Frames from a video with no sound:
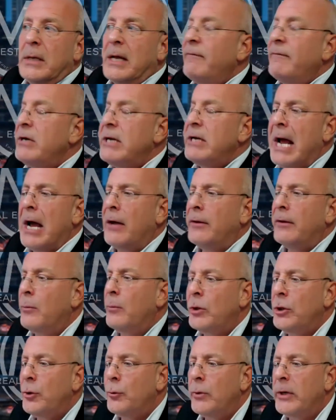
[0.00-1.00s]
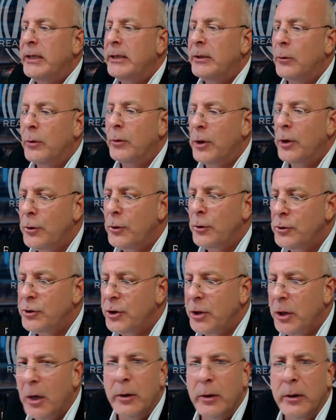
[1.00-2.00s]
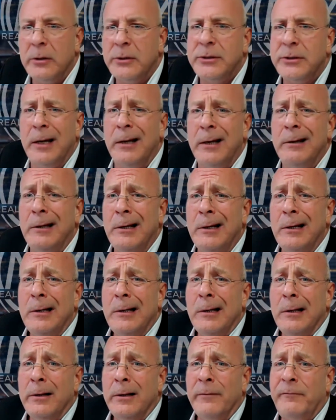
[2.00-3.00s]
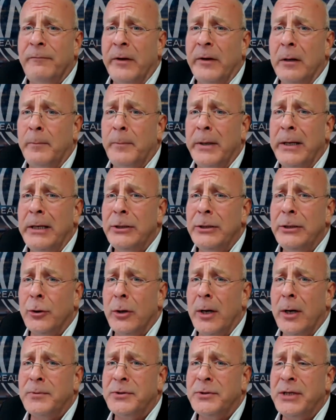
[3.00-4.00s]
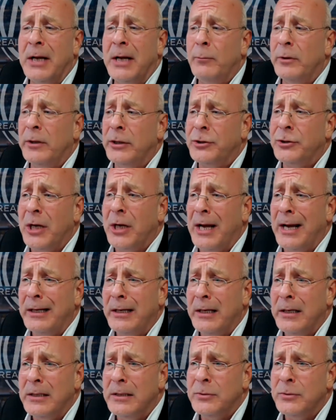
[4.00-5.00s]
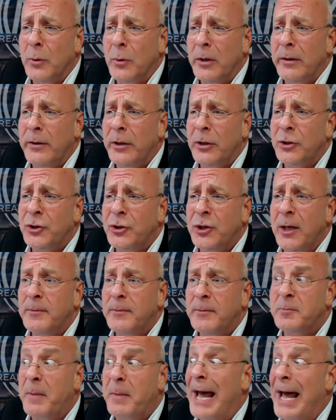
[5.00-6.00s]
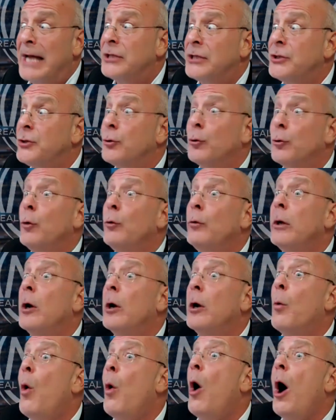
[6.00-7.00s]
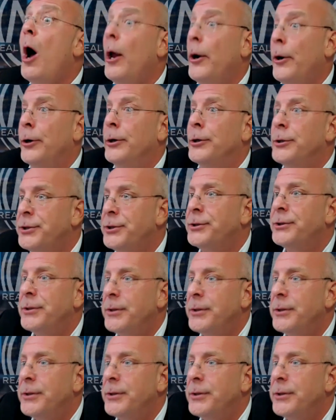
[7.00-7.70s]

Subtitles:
Every now and then when you read the news, you know, it'll say, the Philippines are upset with the Chinese. One of their ships passed through their waters.